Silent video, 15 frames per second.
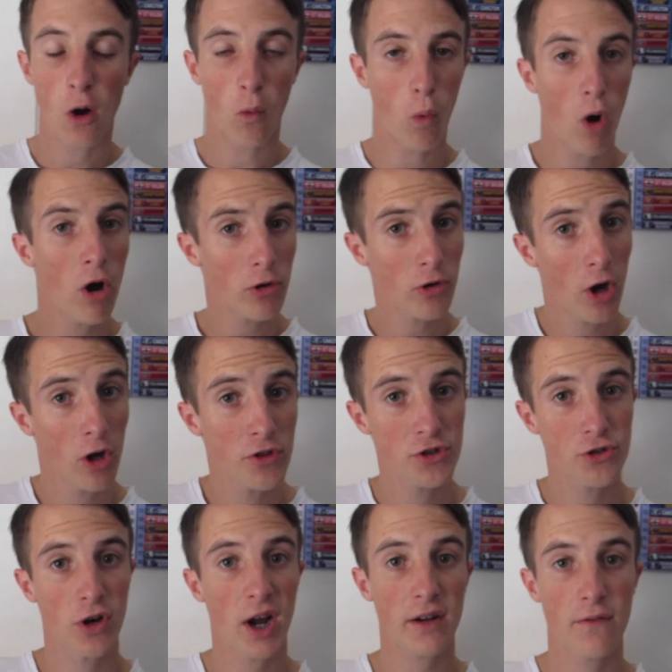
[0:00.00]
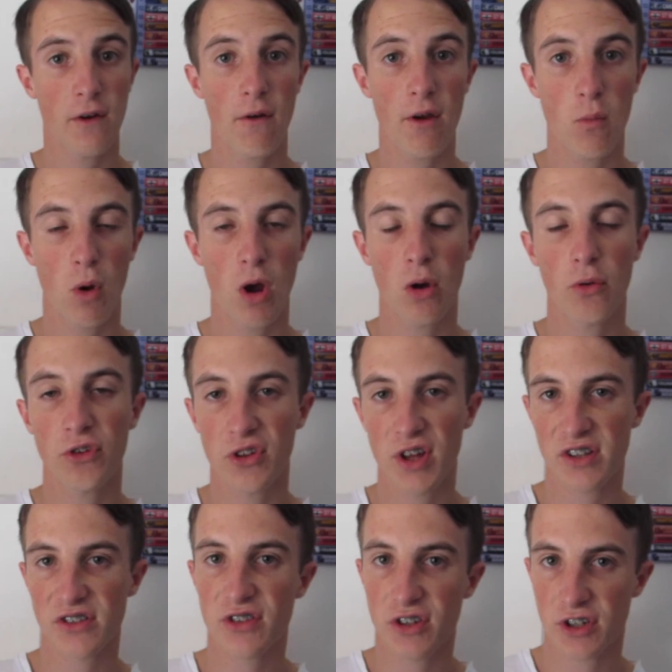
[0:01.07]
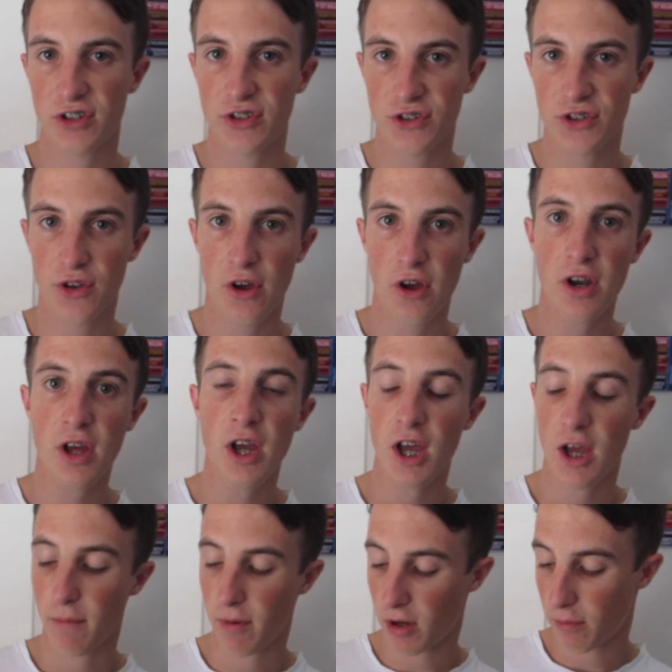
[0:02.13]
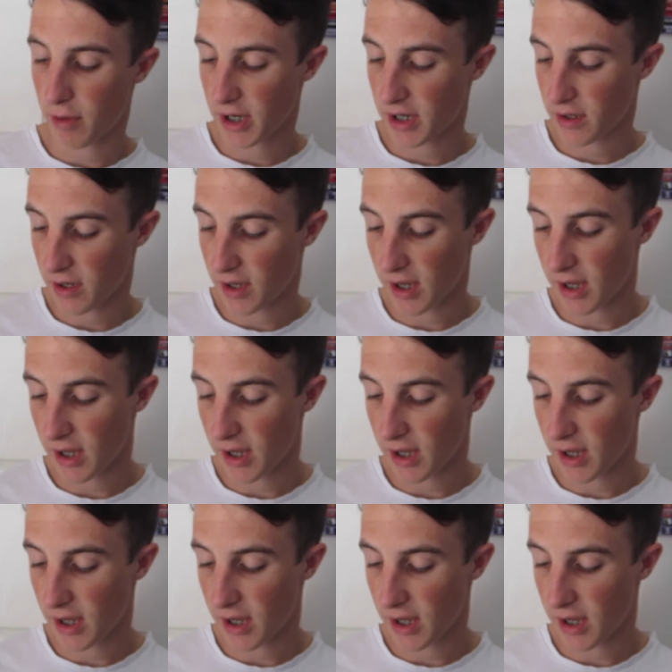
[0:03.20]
Won't know the track very well, so that's the concern. But I reckon